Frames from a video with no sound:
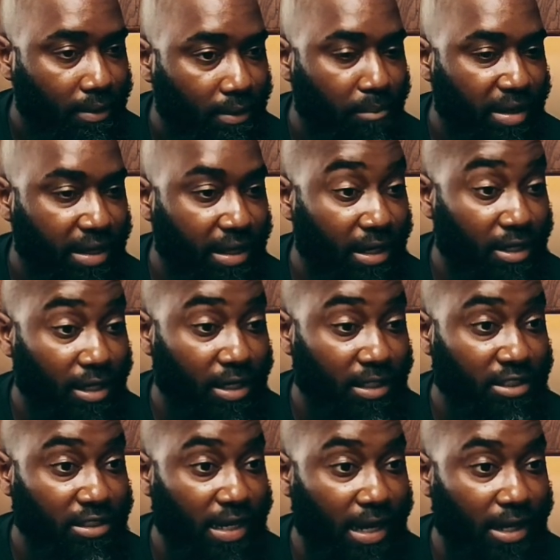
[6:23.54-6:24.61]
Make it another
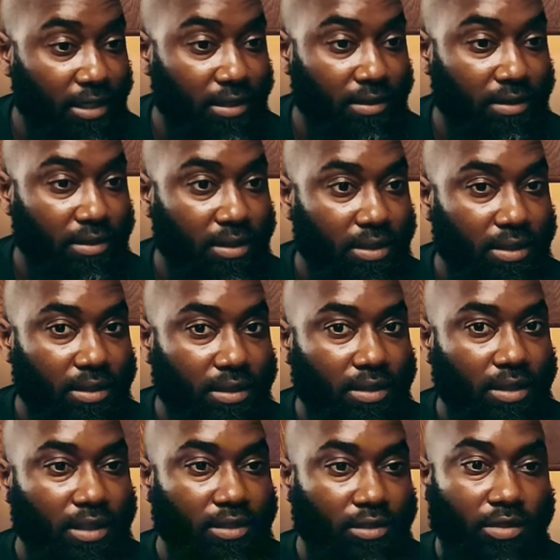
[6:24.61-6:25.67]
style.
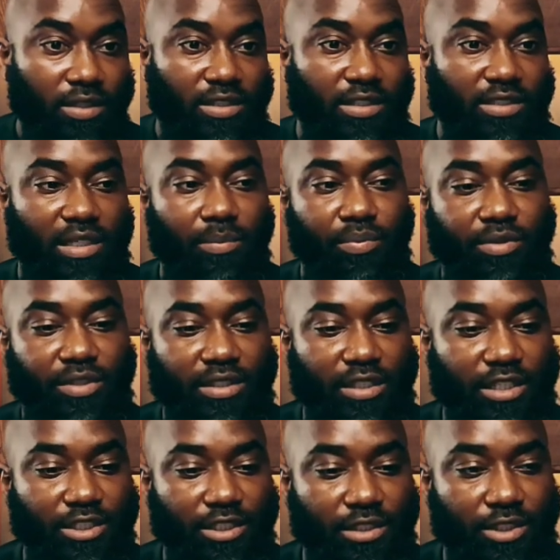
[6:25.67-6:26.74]
No, it's the same
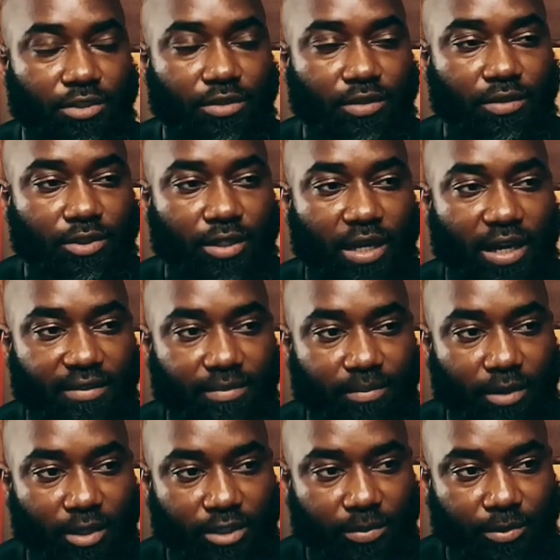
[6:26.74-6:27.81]
presentation. You have
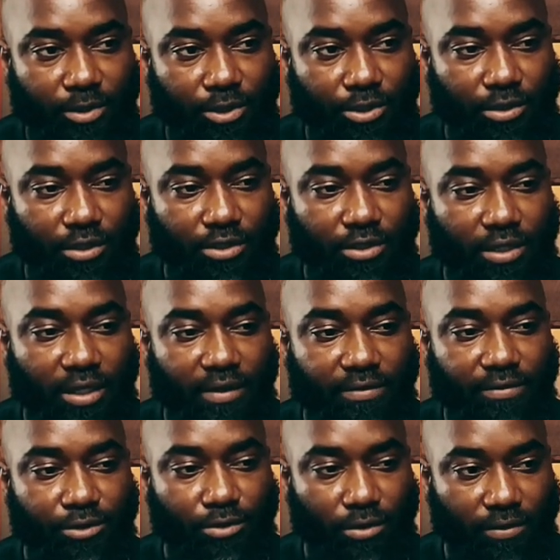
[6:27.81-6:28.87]
multiple choice. You
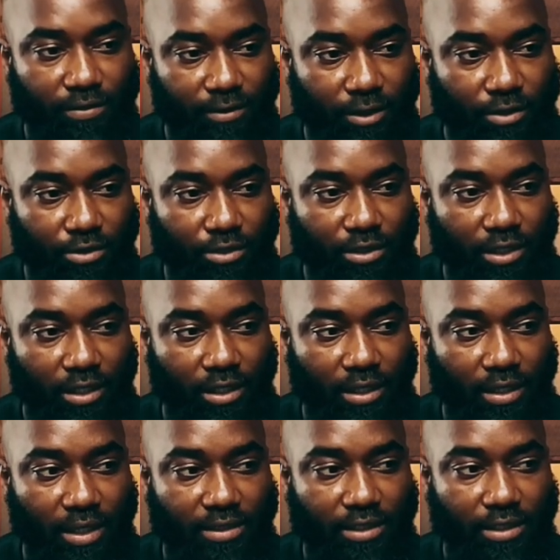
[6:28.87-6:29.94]
have true or false, and
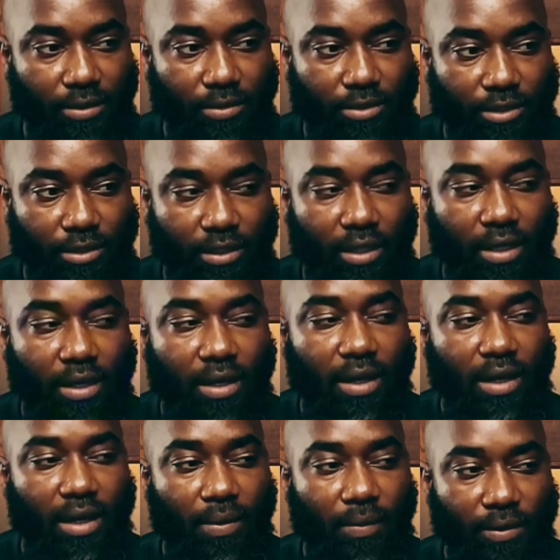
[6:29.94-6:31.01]
as it goes on,
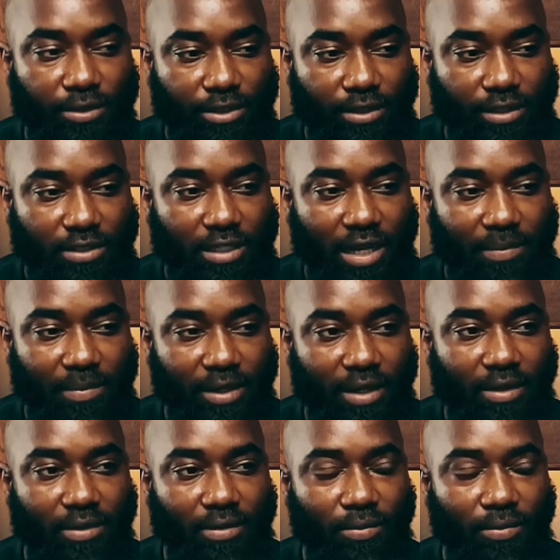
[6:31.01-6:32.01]
I want you to type it out.